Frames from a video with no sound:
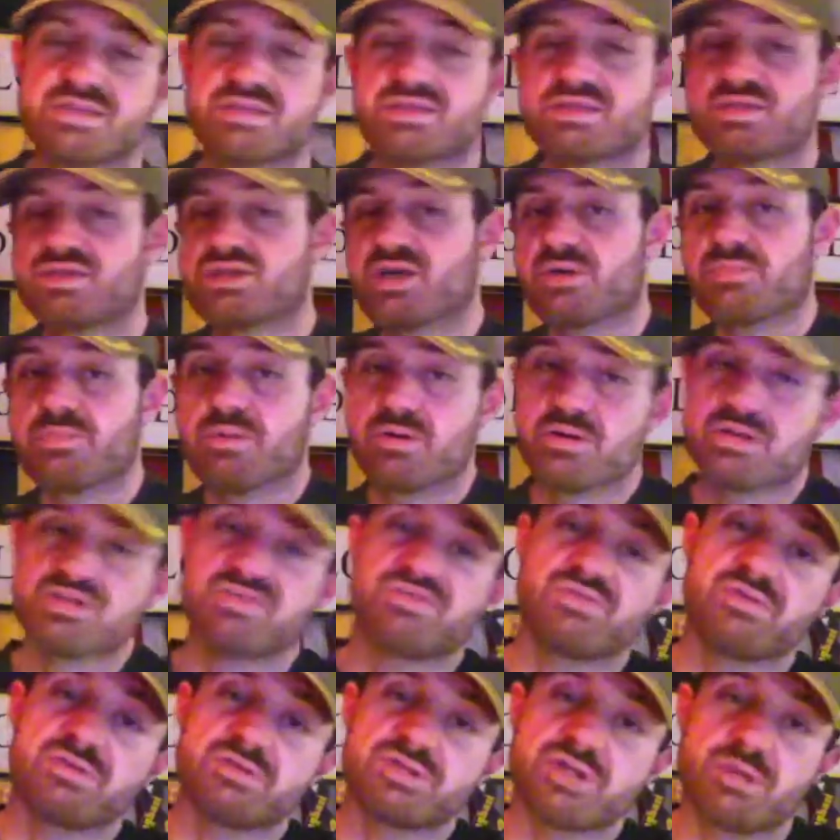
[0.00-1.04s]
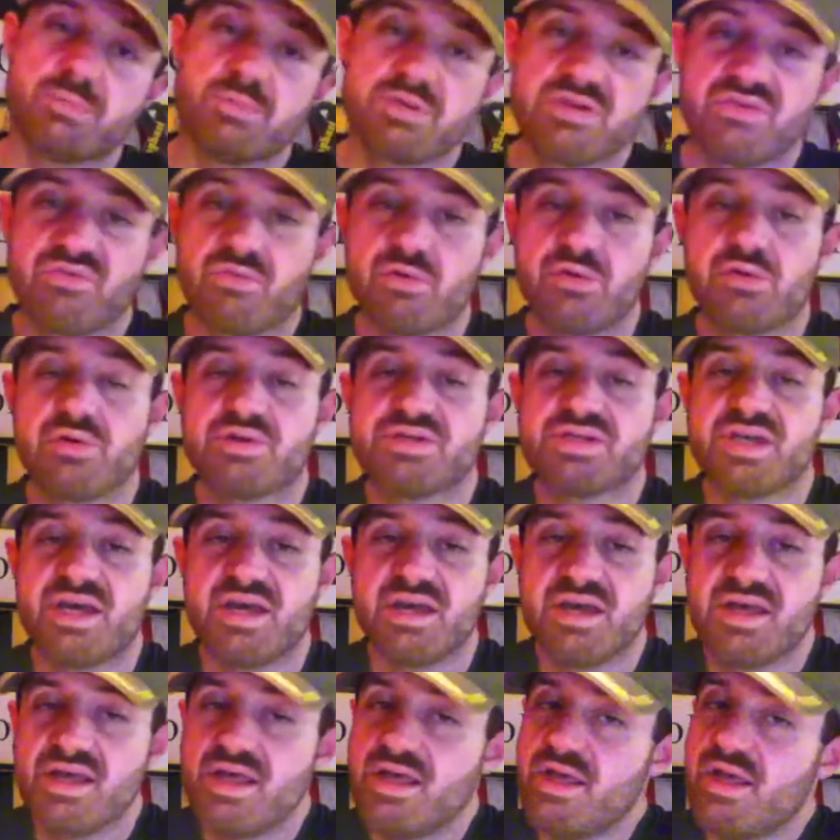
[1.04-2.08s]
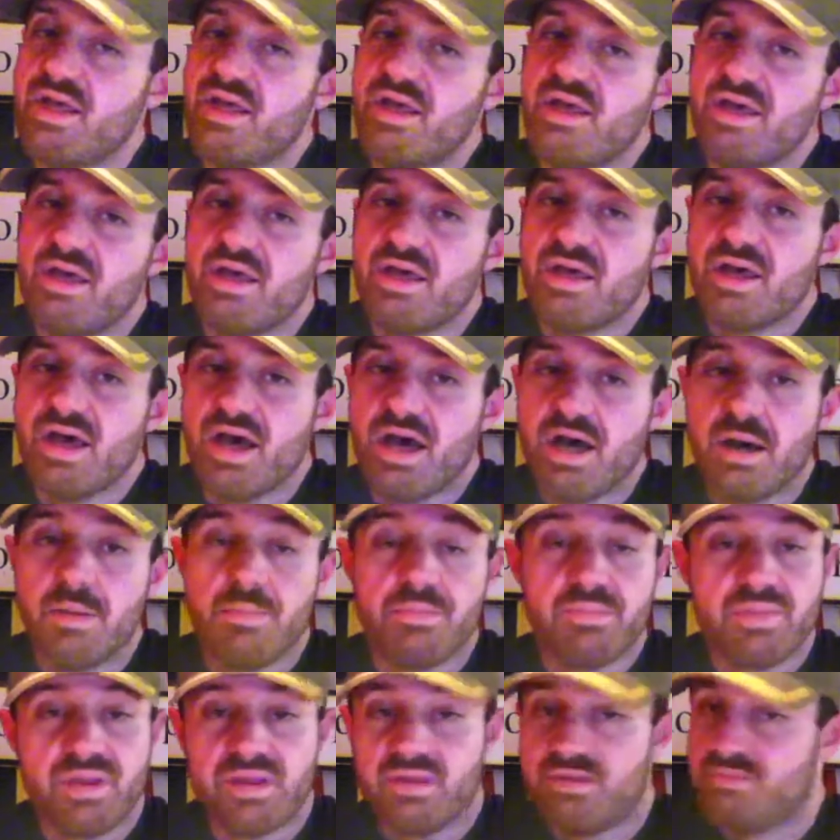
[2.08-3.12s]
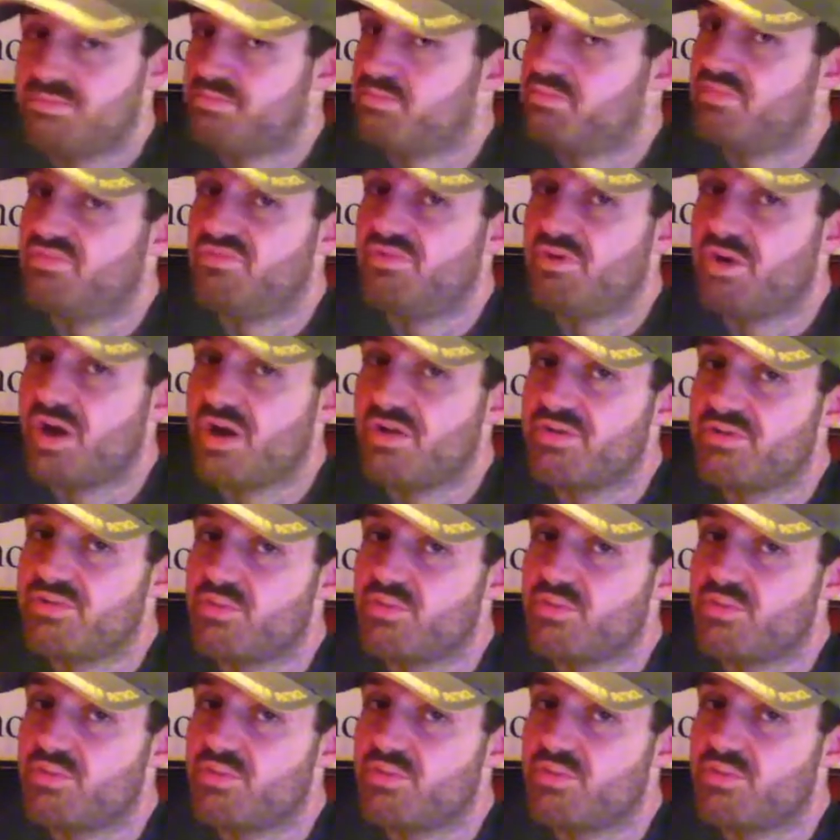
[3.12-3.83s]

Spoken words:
This is Chuck Burns for Chuck Burns 4 USA. If you're on